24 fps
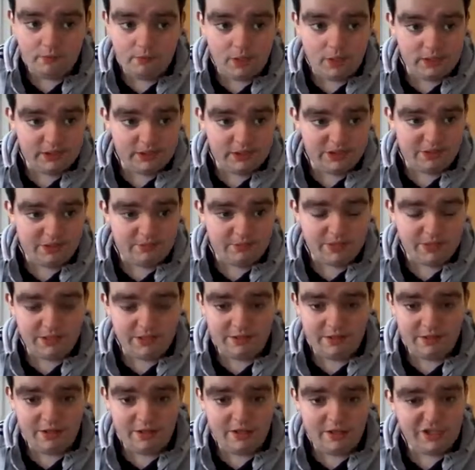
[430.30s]
something
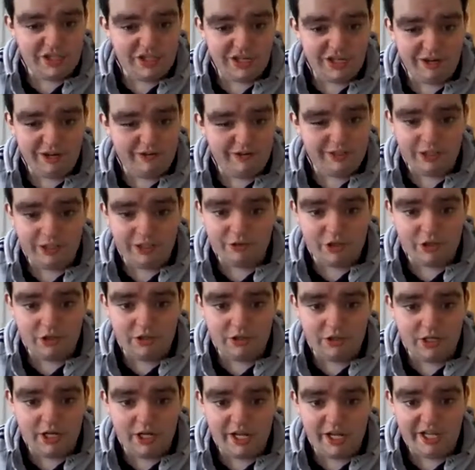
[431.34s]
when I was younger,
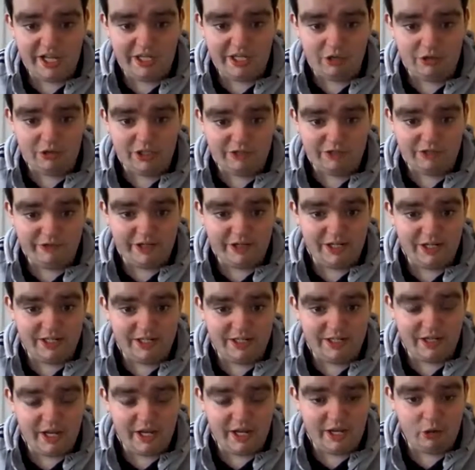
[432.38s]
I
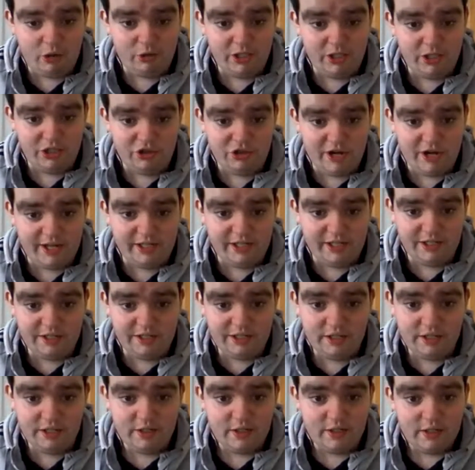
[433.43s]
only drank
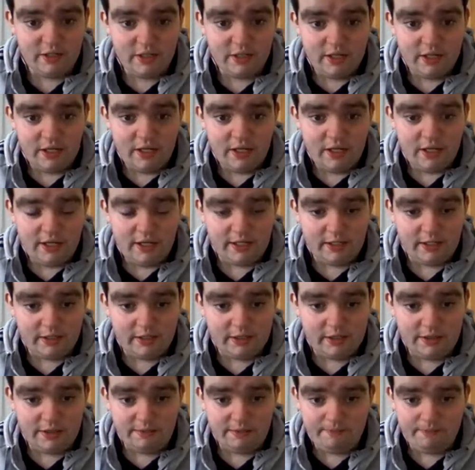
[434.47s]
in
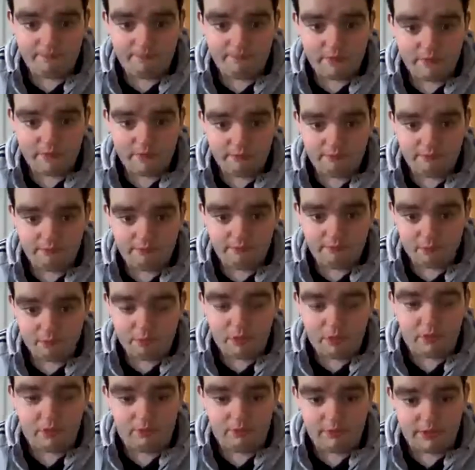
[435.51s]

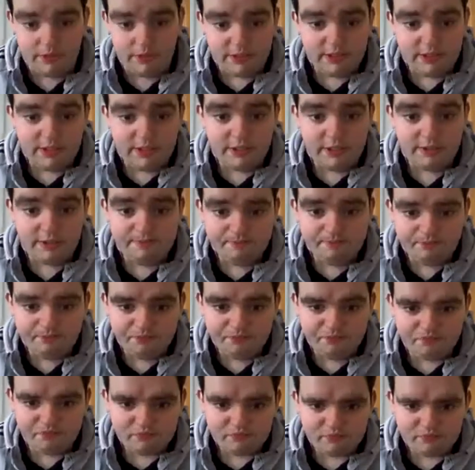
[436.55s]
Bulmers,
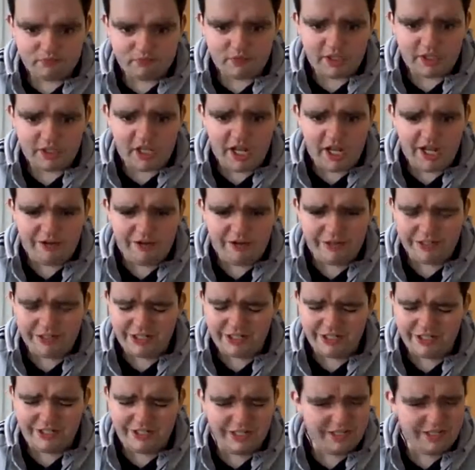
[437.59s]
which I
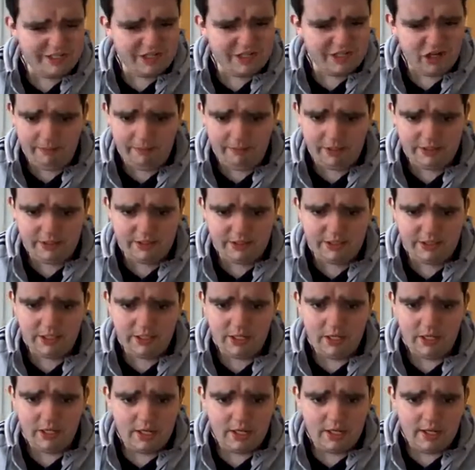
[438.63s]
think is called Magmas
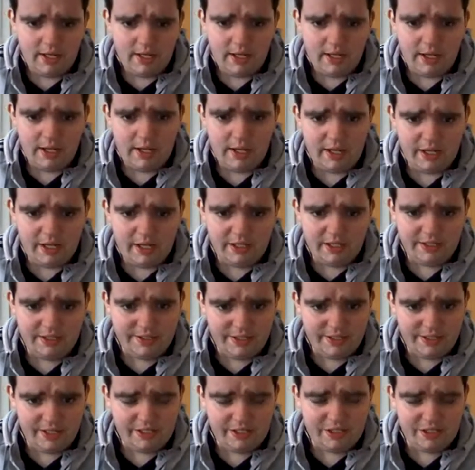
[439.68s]

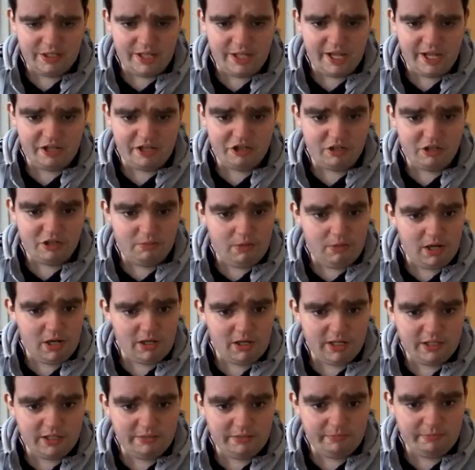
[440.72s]
in the international
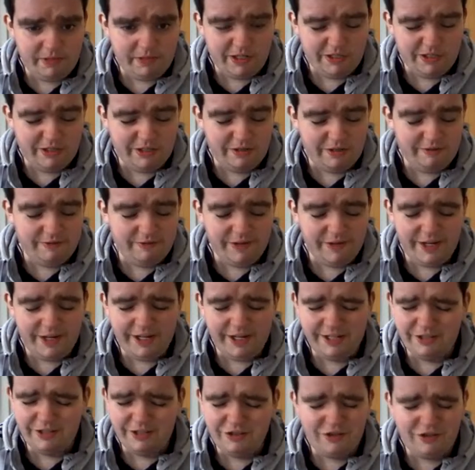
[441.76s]
markets because of
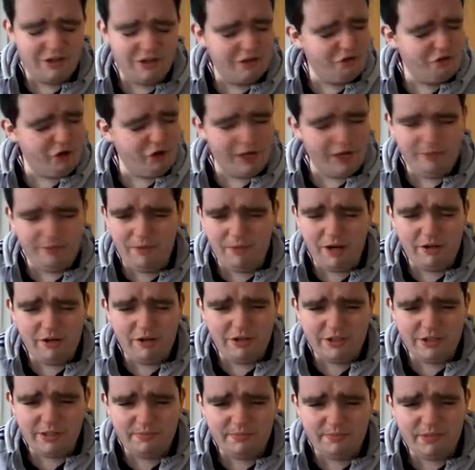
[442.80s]
a trademark
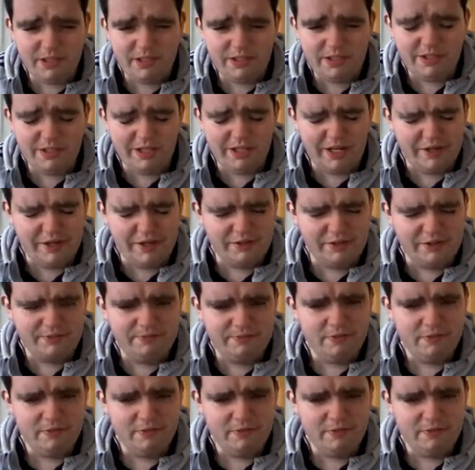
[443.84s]
or something. I